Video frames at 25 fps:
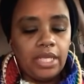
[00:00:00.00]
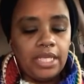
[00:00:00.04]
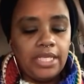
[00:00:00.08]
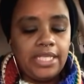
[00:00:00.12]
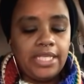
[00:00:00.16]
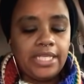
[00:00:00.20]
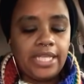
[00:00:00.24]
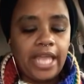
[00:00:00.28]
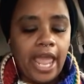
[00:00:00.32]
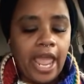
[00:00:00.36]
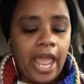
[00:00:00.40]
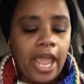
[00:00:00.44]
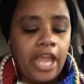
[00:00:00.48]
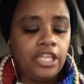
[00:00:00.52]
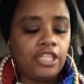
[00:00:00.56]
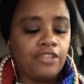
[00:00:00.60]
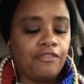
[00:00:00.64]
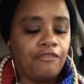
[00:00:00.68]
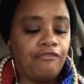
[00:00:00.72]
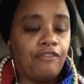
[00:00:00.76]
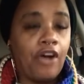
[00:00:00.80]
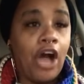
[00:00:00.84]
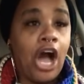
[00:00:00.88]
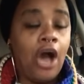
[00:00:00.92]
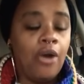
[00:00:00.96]
Stage
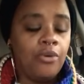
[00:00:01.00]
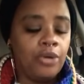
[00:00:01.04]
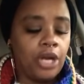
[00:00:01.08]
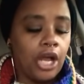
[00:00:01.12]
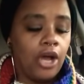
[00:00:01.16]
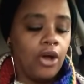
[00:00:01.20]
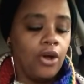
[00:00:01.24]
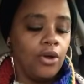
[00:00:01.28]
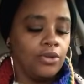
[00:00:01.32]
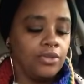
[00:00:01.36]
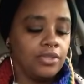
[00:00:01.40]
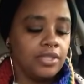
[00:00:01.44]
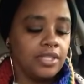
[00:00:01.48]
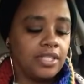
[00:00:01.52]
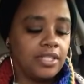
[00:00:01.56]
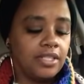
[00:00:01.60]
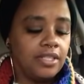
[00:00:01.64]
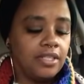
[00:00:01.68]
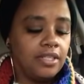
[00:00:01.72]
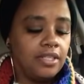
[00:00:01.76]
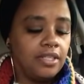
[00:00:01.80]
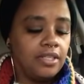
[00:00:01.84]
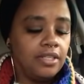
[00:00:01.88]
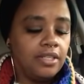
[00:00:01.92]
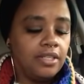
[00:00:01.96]
photos.
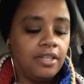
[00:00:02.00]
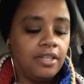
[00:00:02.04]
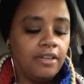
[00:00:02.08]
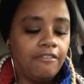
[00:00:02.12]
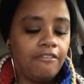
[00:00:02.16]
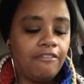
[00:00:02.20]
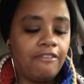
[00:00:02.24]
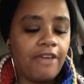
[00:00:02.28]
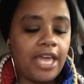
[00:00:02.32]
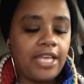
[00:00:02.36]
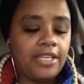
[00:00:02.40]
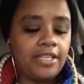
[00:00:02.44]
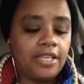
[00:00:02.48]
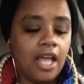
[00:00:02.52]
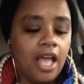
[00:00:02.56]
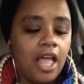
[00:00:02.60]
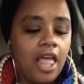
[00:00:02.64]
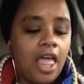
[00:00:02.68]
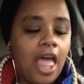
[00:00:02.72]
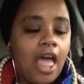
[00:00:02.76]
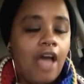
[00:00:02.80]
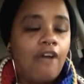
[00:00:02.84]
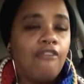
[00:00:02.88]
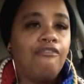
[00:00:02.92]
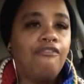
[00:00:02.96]
Faith
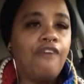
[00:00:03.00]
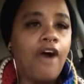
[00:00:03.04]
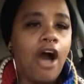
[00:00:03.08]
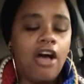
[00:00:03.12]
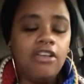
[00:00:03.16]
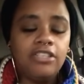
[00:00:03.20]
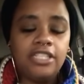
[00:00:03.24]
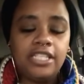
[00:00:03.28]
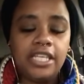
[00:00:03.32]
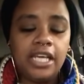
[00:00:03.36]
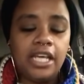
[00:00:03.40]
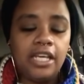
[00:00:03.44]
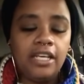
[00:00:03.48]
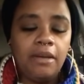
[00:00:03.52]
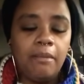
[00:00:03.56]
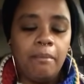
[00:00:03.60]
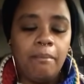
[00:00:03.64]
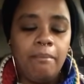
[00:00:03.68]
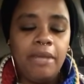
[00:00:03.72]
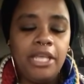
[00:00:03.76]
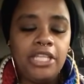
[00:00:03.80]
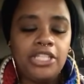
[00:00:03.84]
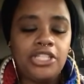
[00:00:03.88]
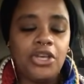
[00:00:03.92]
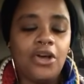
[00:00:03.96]
falsing
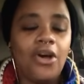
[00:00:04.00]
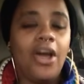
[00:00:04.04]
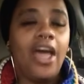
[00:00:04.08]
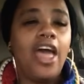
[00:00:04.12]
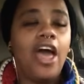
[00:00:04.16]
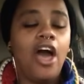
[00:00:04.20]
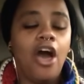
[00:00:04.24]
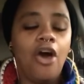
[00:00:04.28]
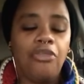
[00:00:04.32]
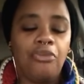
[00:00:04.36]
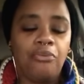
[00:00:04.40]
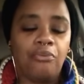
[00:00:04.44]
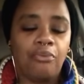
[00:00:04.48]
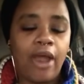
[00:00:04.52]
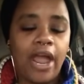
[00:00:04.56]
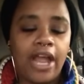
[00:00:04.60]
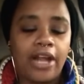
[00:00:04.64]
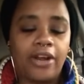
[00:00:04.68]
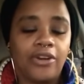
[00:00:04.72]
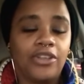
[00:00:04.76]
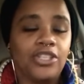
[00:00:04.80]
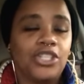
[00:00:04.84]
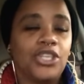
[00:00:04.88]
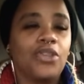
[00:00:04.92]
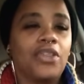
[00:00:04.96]
mental health
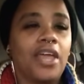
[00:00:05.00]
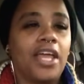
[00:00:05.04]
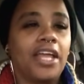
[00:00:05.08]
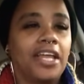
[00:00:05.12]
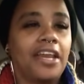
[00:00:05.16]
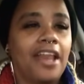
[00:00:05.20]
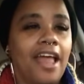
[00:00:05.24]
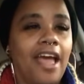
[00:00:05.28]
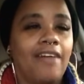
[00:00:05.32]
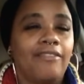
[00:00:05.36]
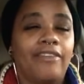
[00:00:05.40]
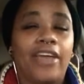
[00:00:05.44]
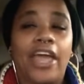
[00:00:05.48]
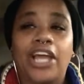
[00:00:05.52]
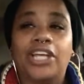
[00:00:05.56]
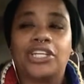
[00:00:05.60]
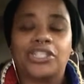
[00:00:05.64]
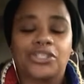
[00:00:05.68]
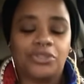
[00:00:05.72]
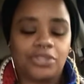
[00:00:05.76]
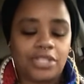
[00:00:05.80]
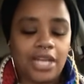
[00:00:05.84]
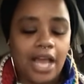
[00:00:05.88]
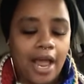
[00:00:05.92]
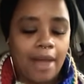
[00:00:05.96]
records so they can have
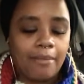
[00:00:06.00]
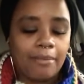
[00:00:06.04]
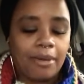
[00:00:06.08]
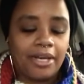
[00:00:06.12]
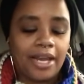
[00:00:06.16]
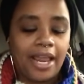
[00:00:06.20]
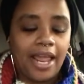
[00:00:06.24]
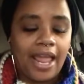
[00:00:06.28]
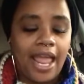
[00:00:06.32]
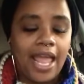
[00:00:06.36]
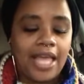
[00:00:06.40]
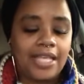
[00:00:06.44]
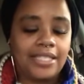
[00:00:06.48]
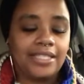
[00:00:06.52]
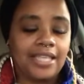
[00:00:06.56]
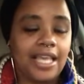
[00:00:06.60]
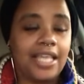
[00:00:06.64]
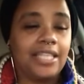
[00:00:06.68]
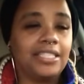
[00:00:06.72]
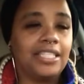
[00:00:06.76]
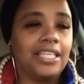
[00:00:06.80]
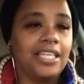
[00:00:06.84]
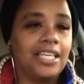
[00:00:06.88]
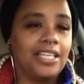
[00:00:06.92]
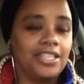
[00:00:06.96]
extra time on their
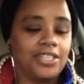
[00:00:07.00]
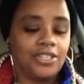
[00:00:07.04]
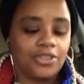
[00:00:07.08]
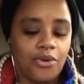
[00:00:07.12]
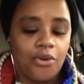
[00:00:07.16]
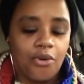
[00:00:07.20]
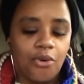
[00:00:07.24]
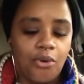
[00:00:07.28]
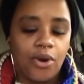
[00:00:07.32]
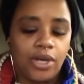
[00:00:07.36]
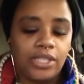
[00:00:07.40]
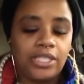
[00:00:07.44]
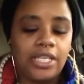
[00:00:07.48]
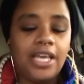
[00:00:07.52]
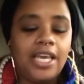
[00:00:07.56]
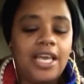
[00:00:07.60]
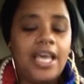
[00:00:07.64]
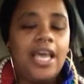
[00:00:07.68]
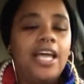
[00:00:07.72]
SAT scores,